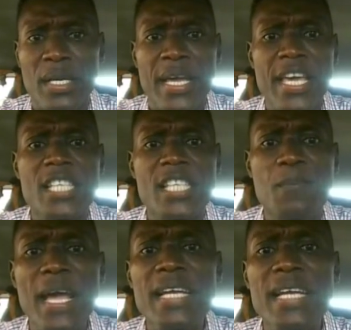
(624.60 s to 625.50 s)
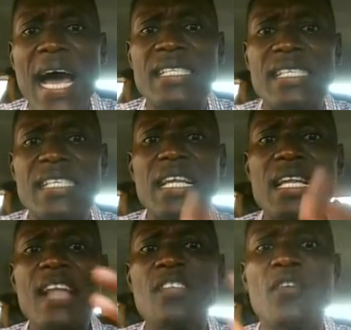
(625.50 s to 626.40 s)
explained that
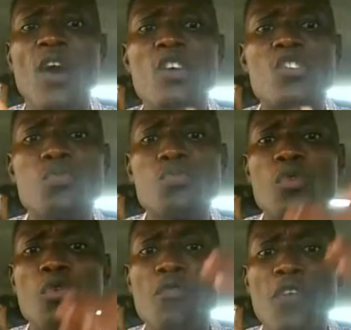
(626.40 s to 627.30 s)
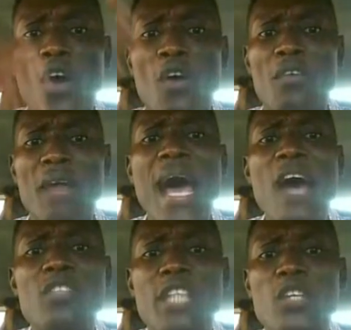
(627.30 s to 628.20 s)
electrons move
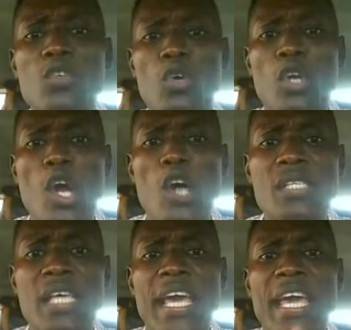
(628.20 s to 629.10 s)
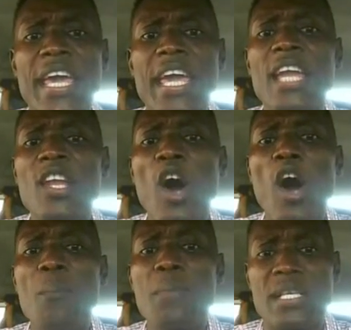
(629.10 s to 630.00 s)
around the nucleus in
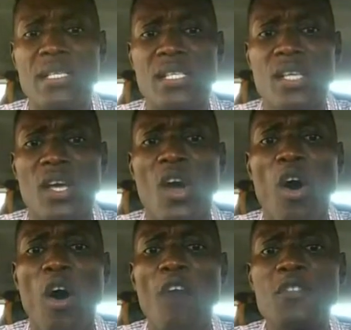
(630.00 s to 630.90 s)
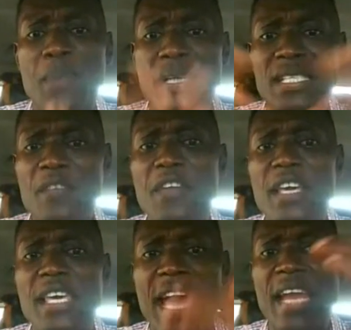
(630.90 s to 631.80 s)
orbits of specific
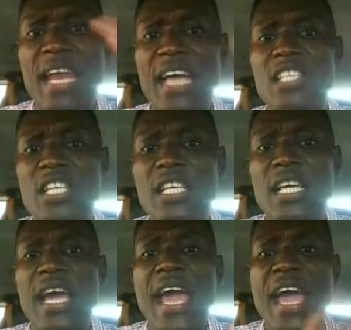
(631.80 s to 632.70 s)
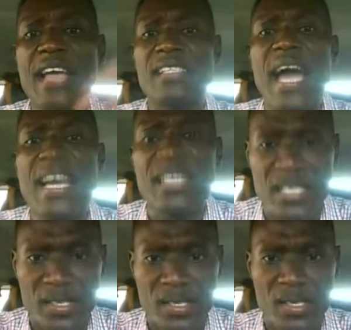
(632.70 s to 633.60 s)
energy and
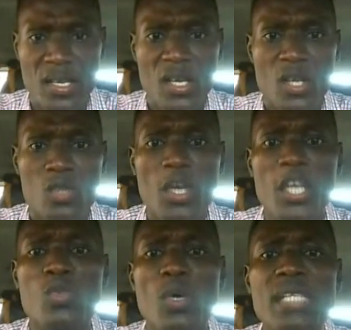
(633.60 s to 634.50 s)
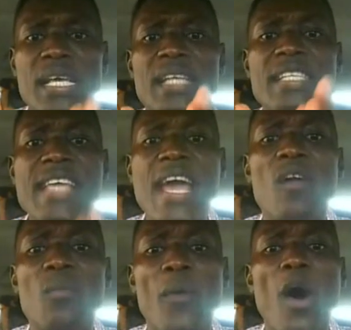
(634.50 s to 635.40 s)
sizes. So it was Niels
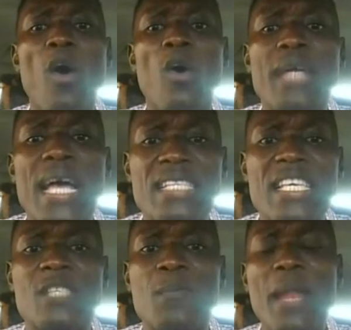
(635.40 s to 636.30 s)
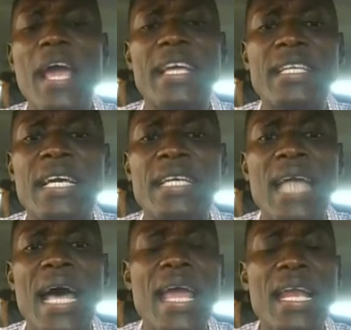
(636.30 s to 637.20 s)
Bohr that explained
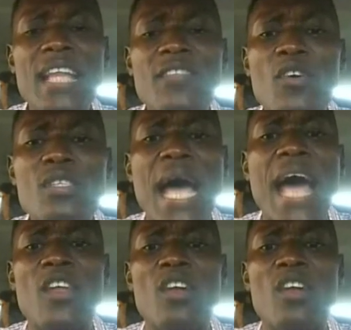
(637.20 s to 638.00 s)
that electrons are not